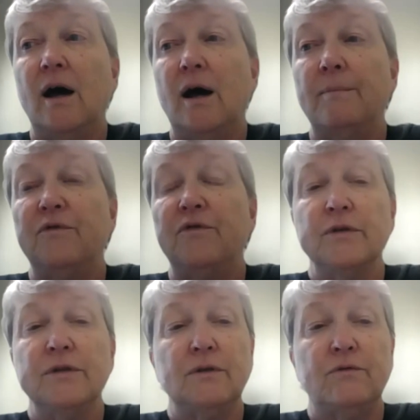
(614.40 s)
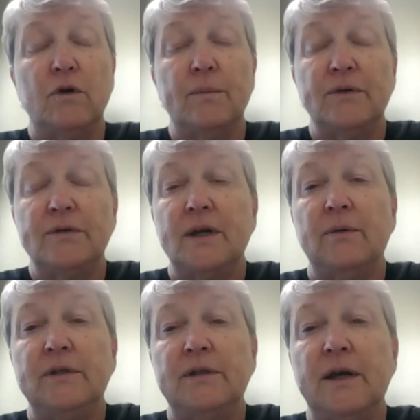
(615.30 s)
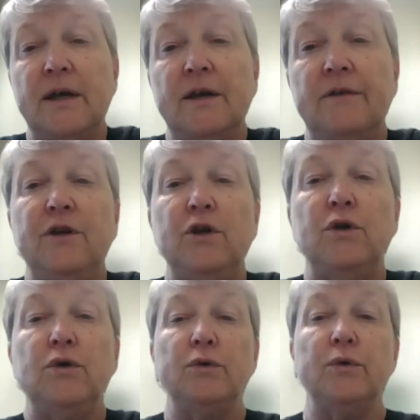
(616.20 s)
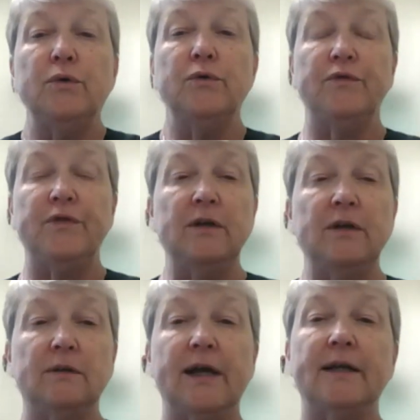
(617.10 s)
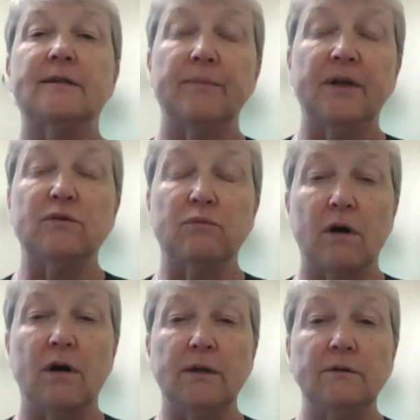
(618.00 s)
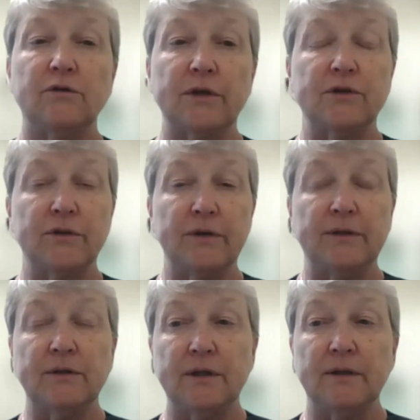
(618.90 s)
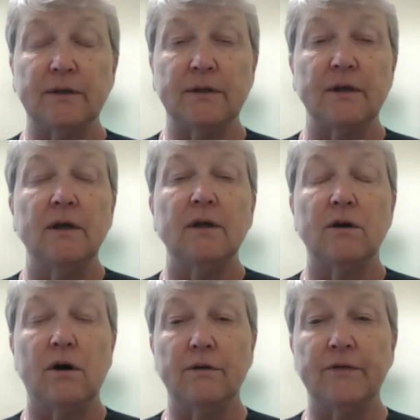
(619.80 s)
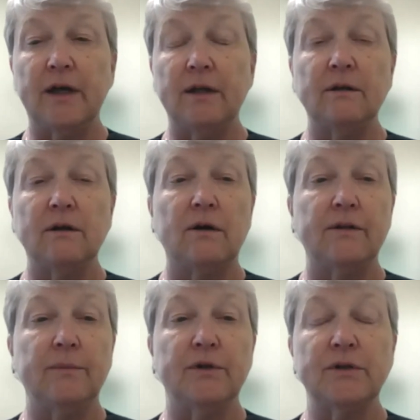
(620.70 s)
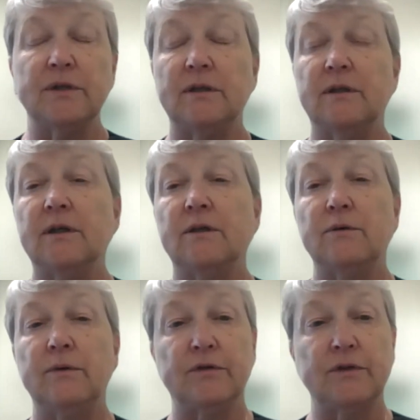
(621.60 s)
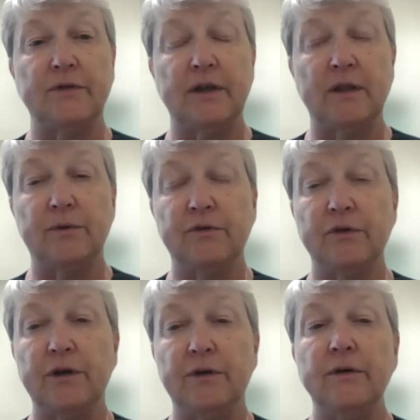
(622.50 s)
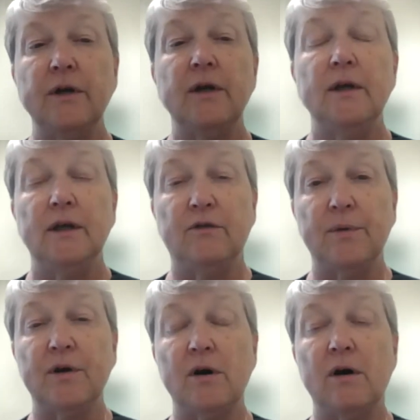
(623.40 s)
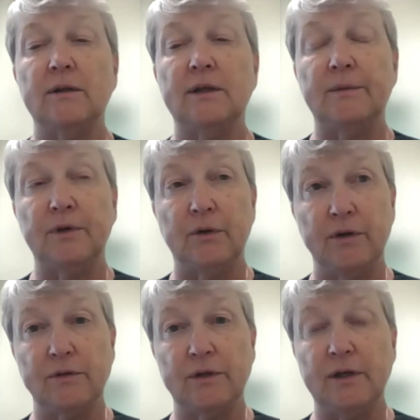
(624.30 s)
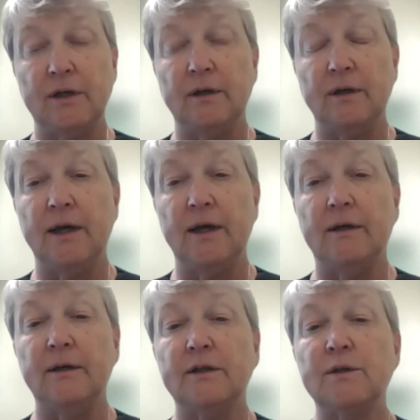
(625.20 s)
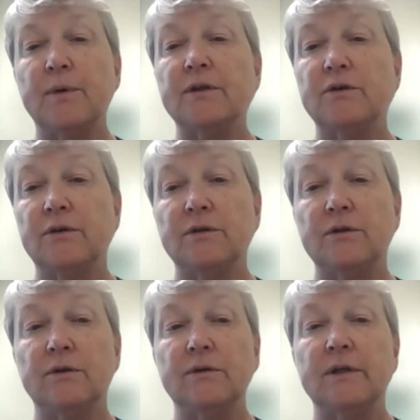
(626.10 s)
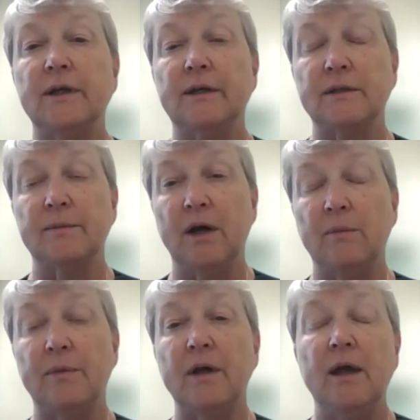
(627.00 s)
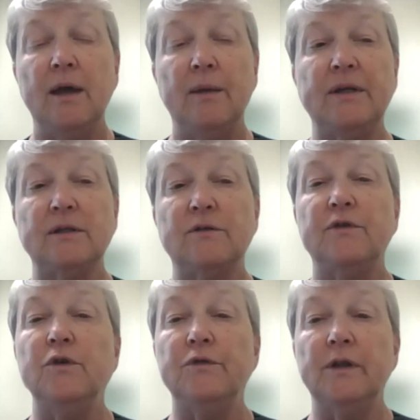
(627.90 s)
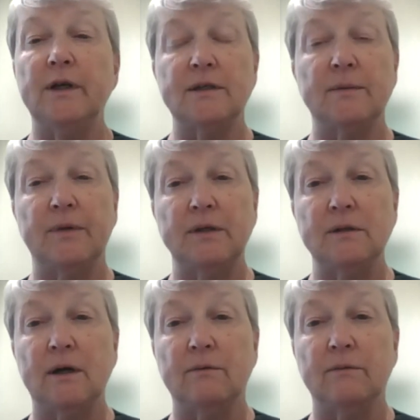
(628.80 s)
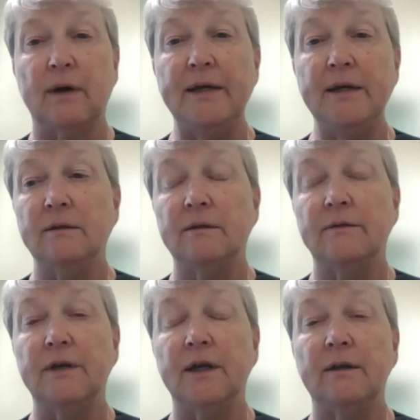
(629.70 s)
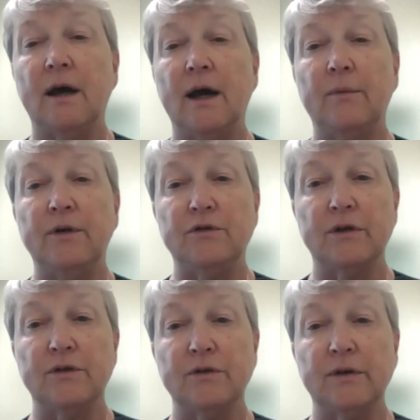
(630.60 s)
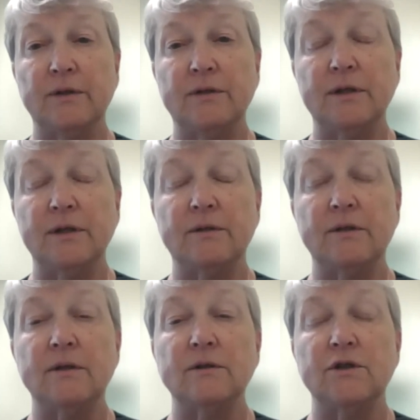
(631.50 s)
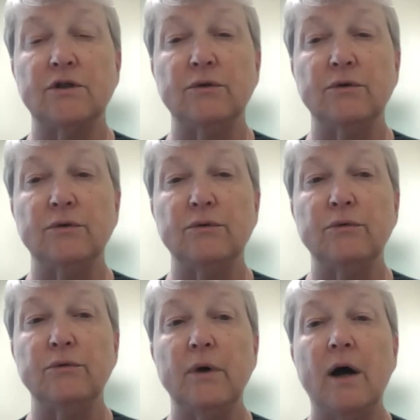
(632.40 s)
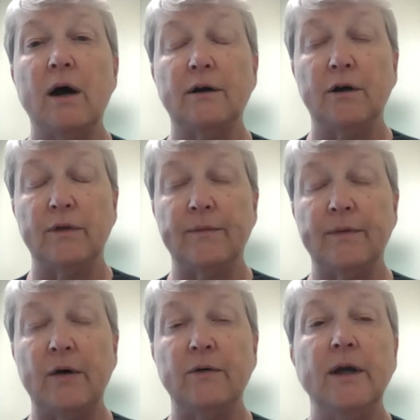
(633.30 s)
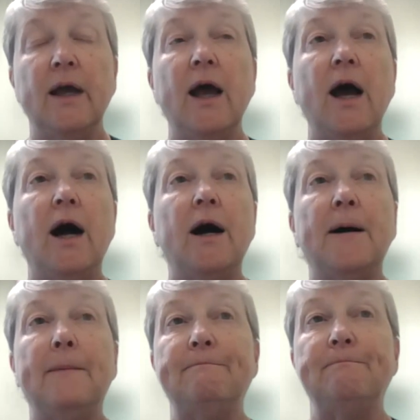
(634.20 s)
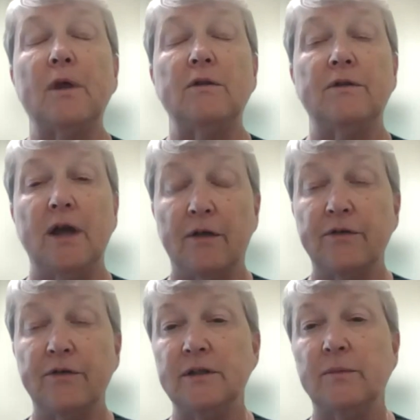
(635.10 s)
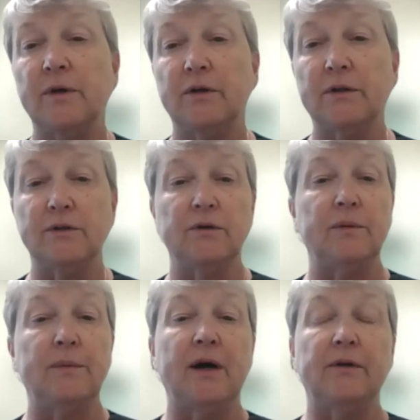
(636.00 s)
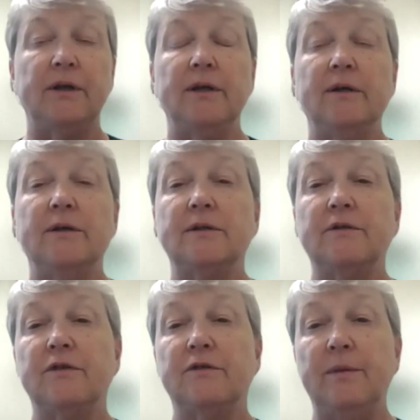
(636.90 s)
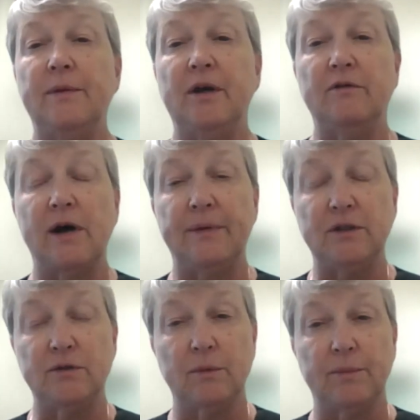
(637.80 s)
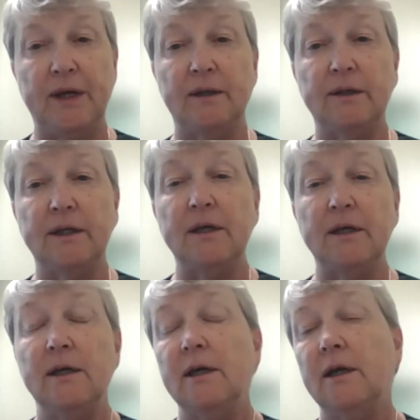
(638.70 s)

Um, first and foremost, I would say if you feel like something's wrong, trust your instincts. Call the vet, call the emergency clinic, whoever's available for you. Give them a call, let them know what you're seeing, and express your concerns and get some help. Because if you feel like something's not right, then I would trust your instincts to uh, go that route. Um, the other things that we are concerned about is if the female vomits repeatedly,